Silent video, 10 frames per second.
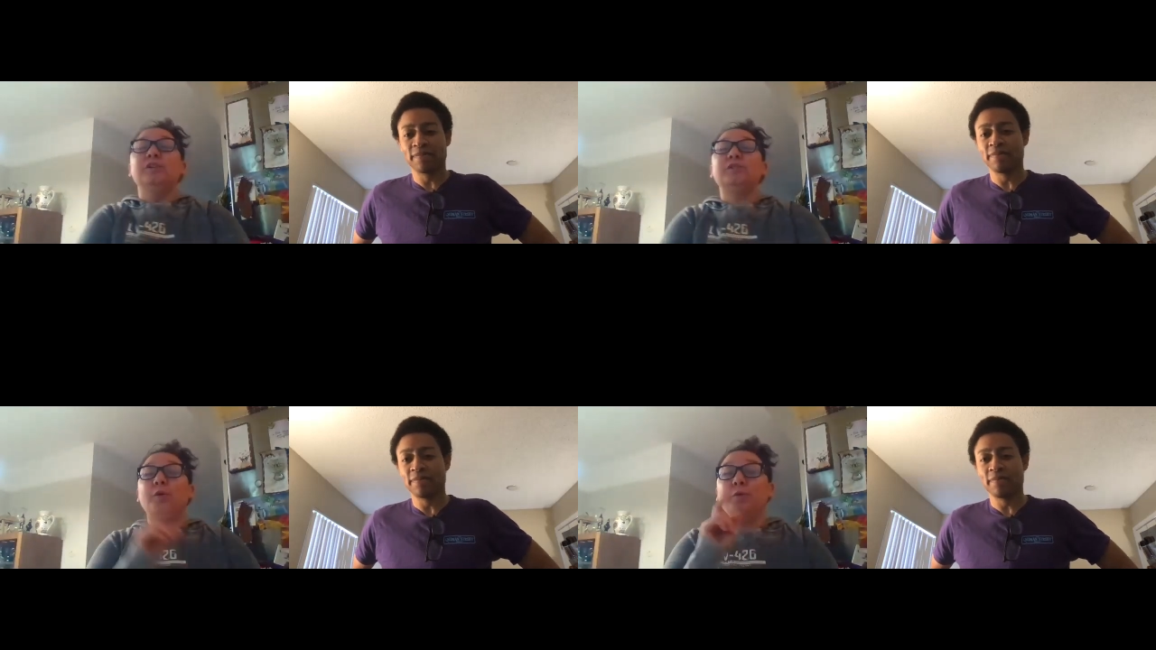
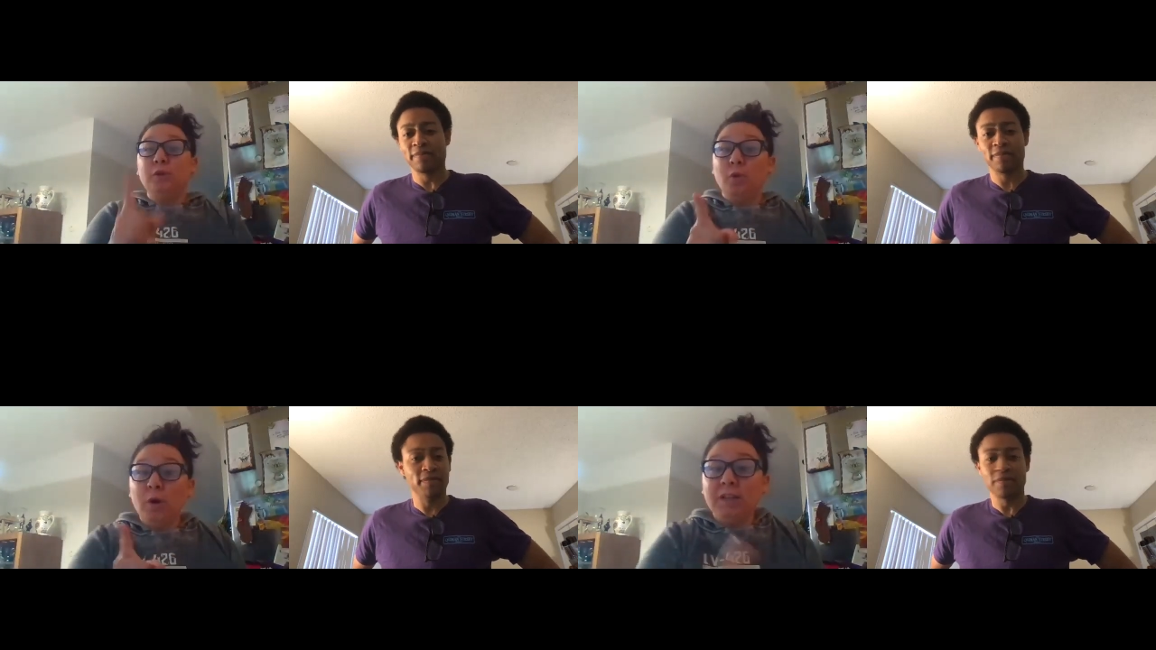Speaker 1: So
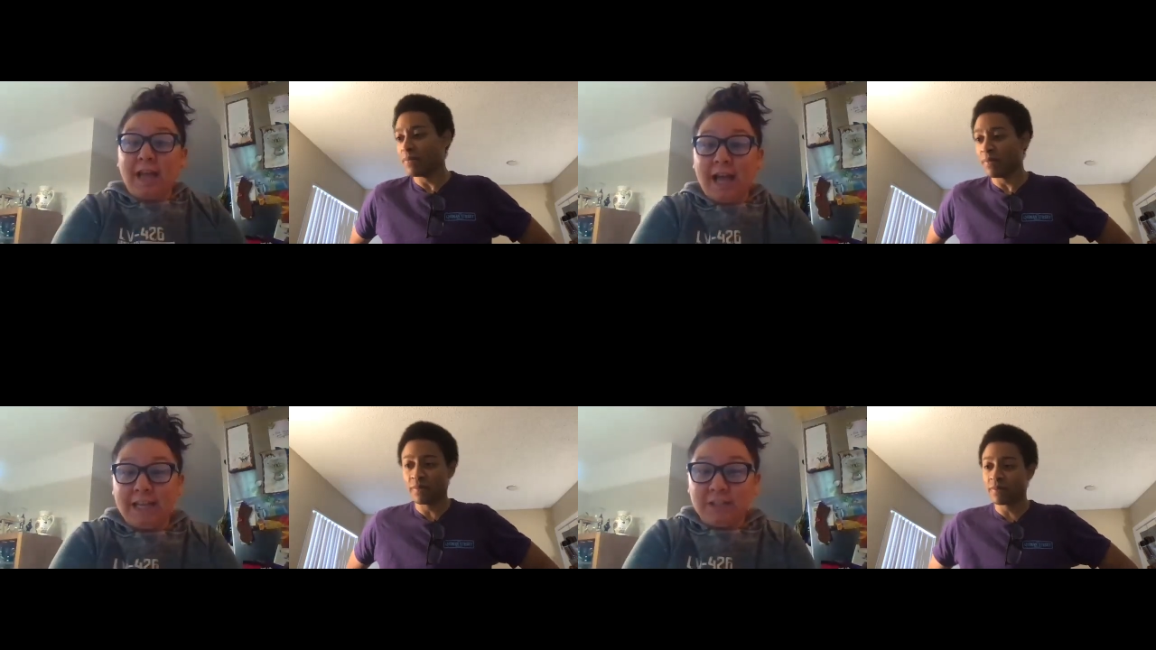your
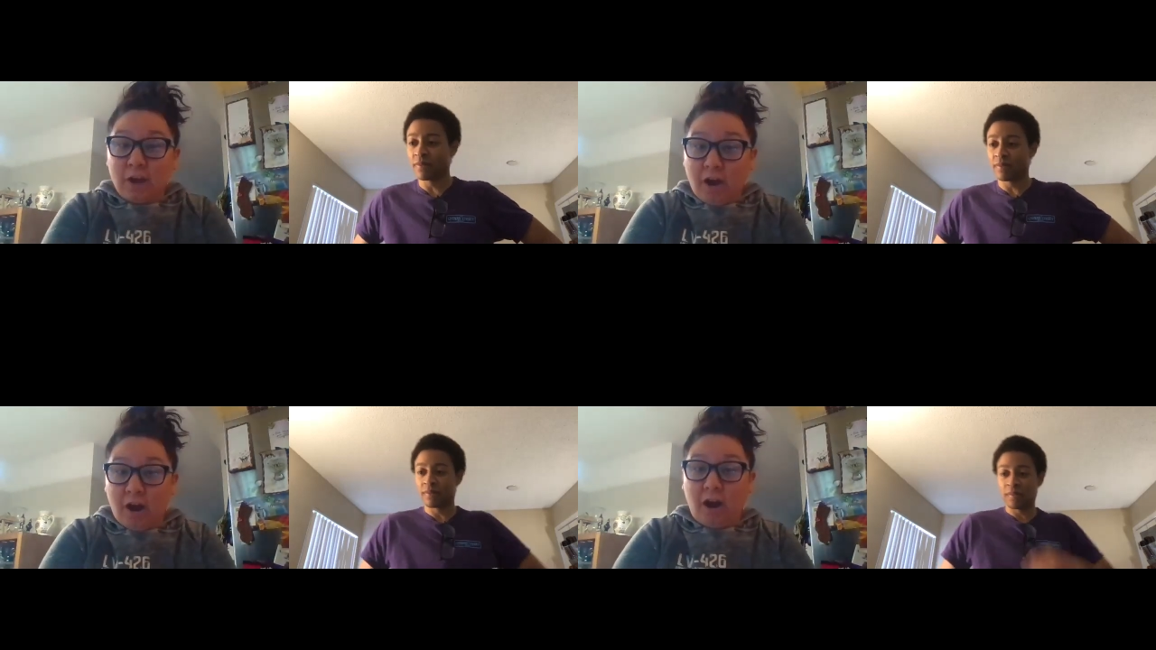lines
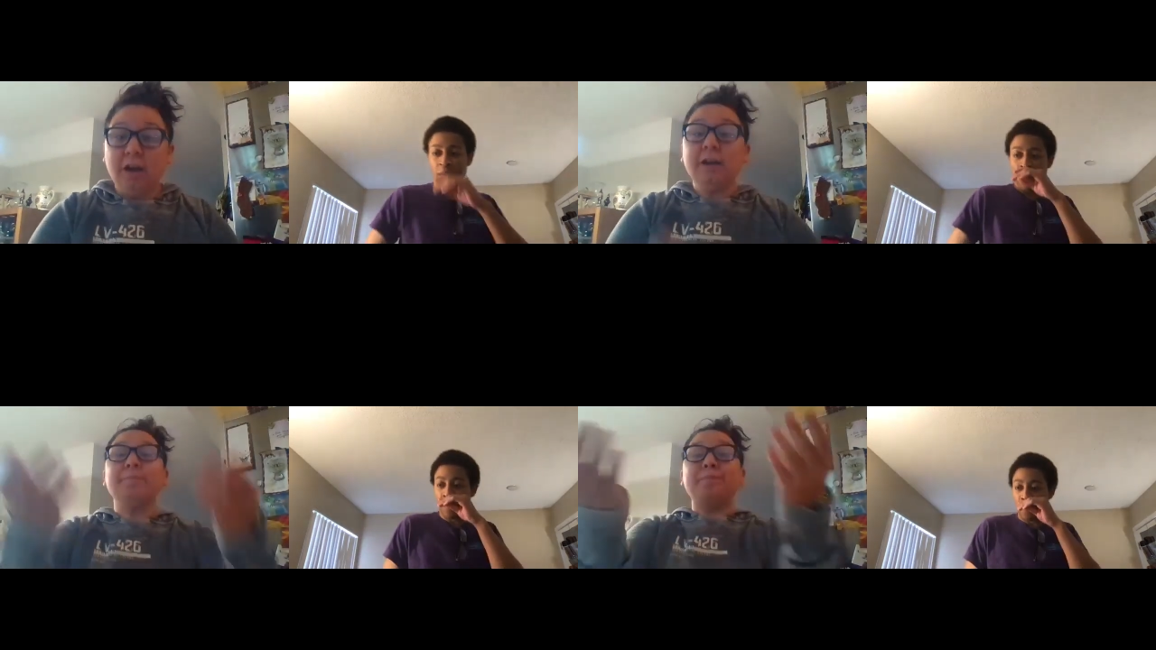
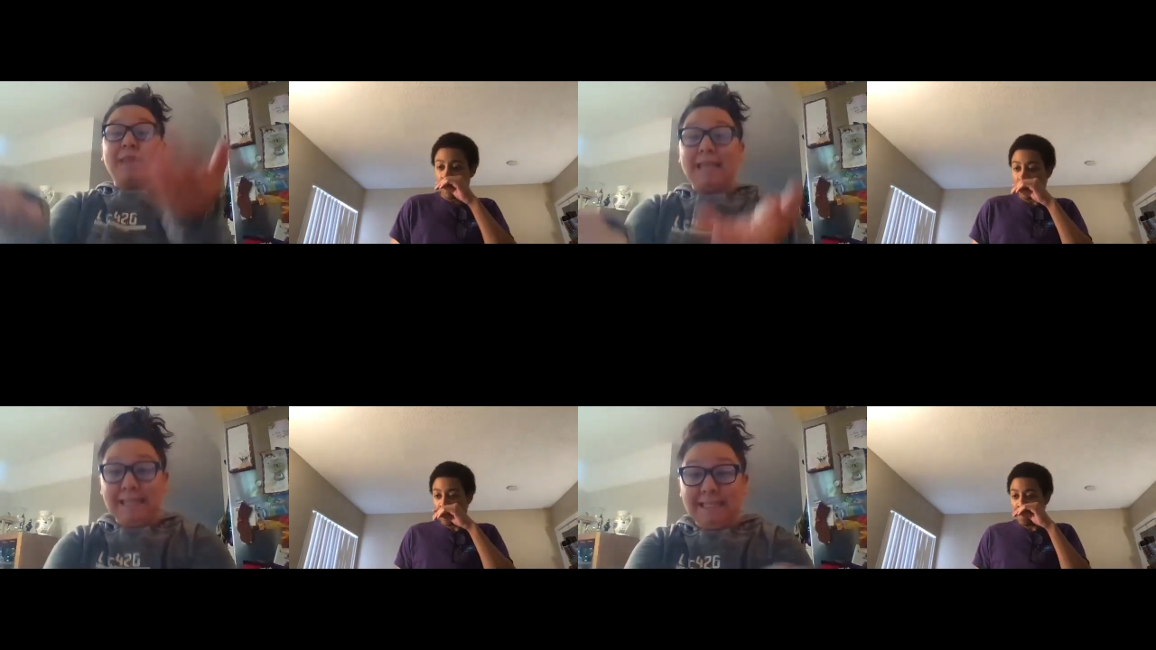are,
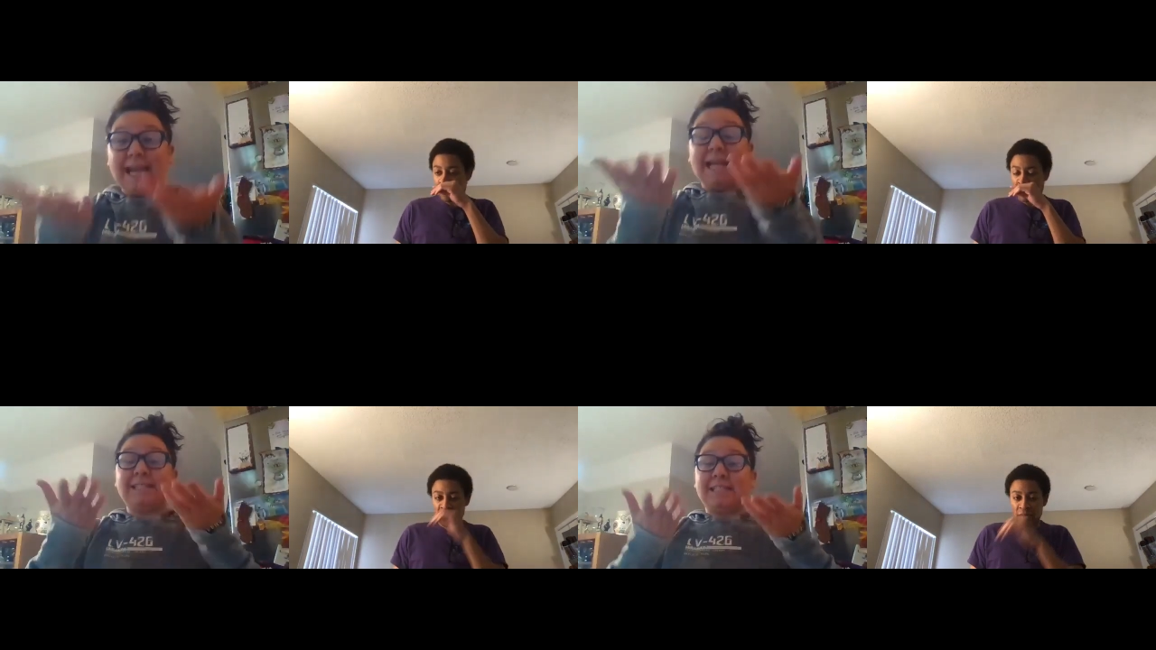
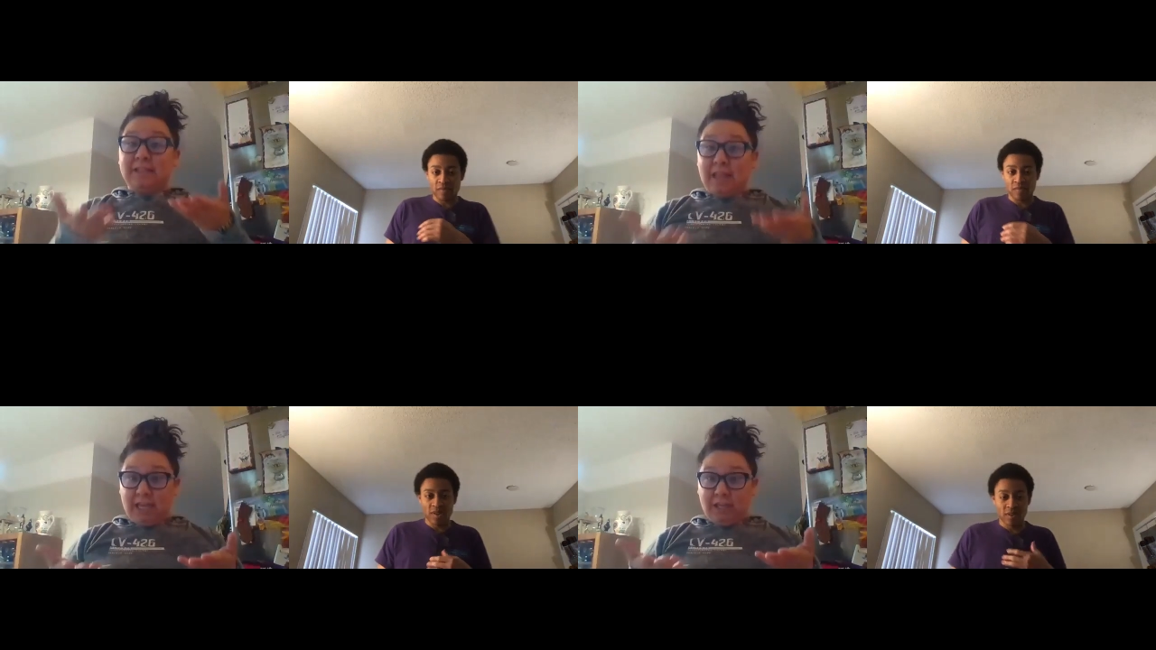Yes,
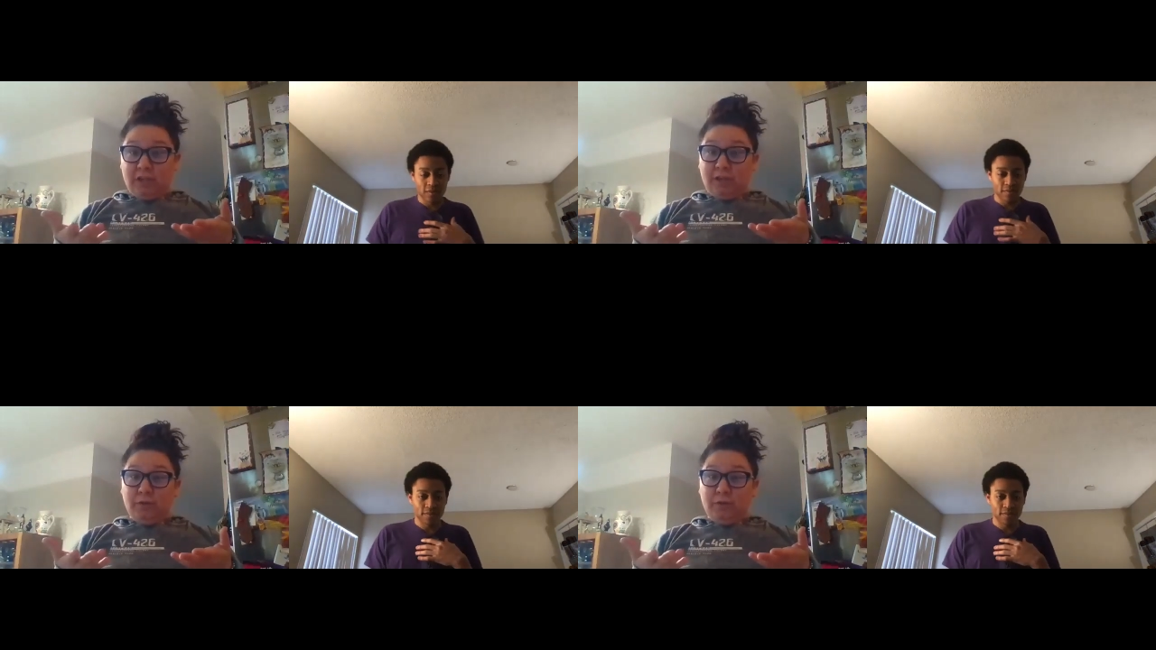thank